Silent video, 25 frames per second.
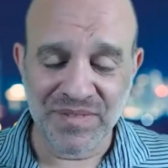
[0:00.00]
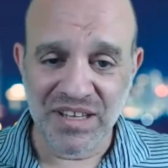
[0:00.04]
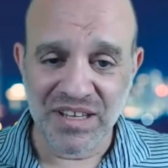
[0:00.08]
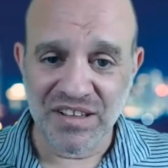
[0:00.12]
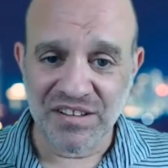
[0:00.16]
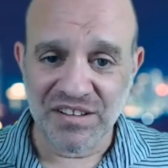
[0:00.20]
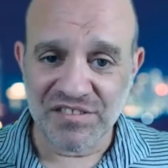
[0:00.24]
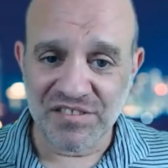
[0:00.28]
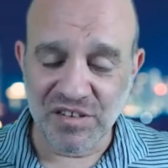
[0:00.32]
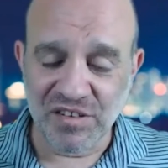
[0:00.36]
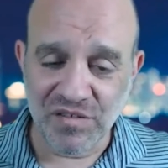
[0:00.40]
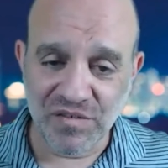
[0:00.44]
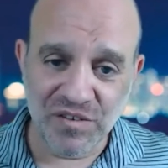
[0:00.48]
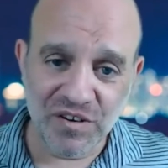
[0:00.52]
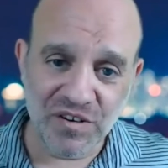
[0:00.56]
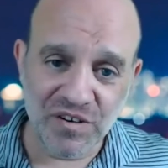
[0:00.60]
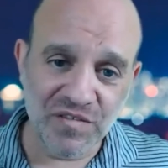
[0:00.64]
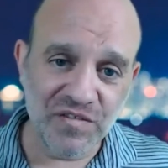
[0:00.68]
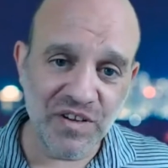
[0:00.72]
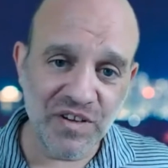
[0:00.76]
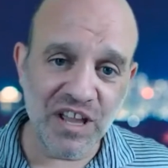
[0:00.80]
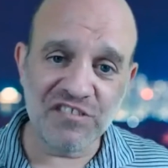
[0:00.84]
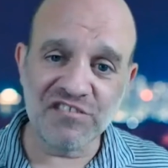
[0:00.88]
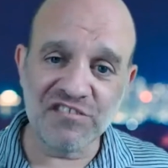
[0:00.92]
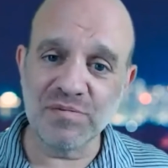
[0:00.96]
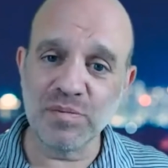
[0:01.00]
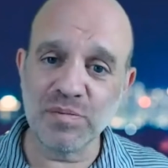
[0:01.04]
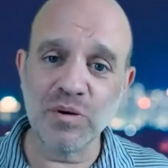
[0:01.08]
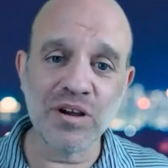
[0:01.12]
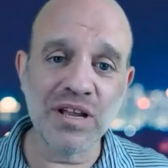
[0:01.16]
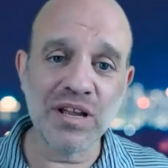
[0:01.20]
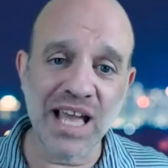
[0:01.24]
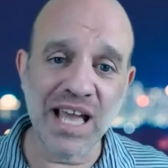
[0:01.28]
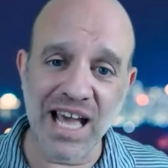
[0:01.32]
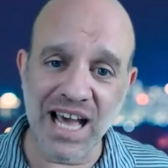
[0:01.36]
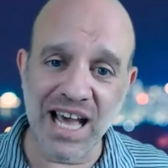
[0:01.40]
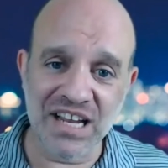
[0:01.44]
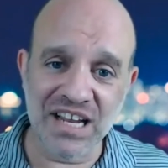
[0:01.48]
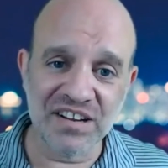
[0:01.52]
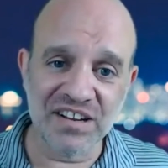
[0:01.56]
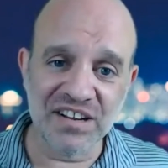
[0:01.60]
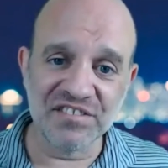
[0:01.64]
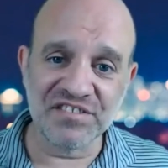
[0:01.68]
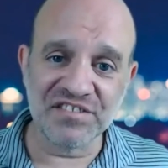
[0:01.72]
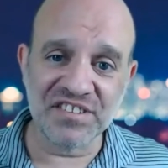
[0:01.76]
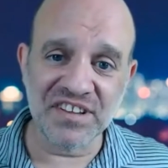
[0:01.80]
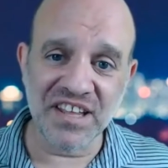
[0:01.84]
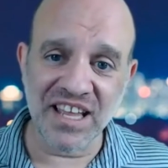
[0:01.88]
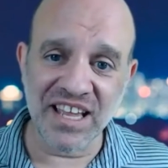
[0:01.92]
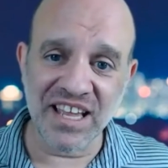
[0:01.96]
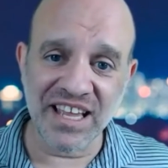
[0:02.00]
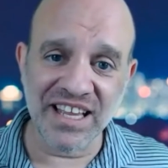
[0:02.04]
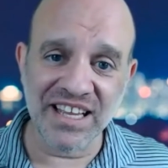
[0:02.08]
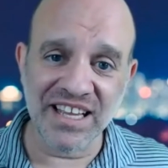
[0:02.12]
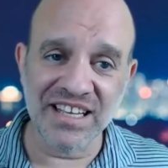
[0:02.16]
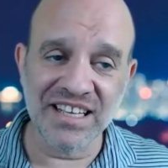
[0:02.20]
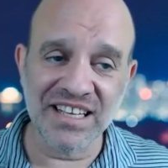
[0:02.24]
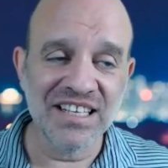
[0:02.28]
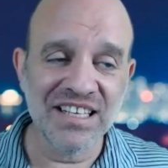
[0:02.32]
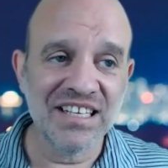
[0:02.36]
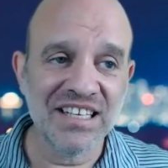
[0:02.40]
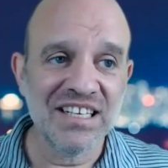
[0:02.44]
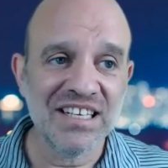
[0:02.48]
So if your Facebook ad is saying,